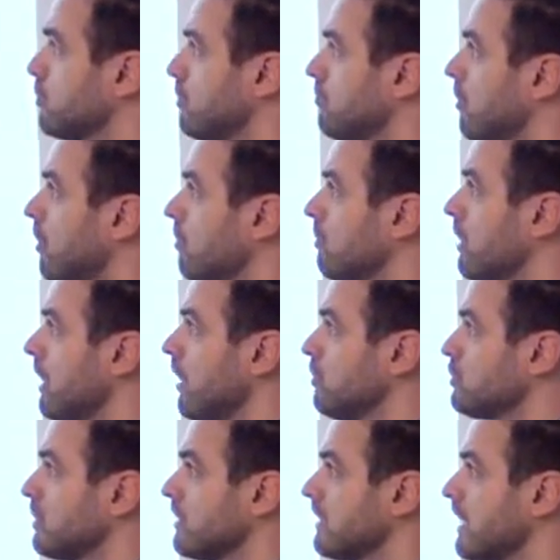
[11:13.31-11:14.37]
Turbomole,
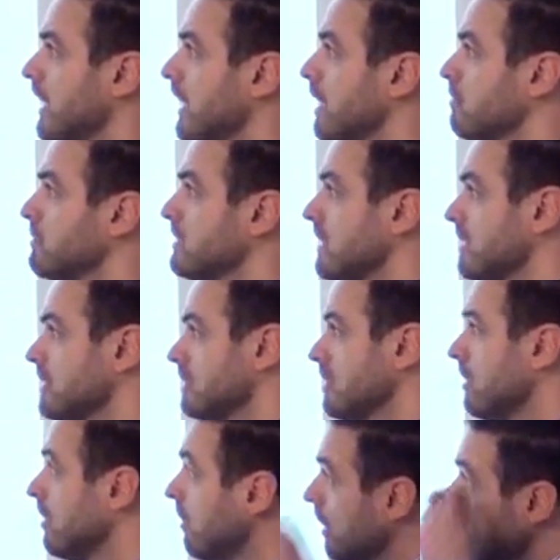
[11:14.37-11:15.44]
Gaussian GAMESS, and
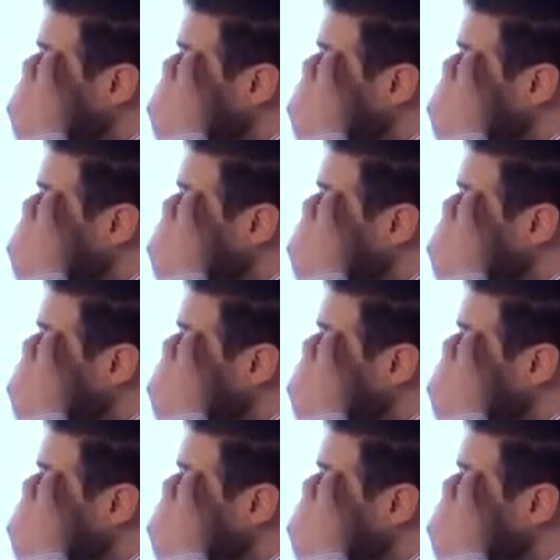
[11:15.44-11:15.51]
so.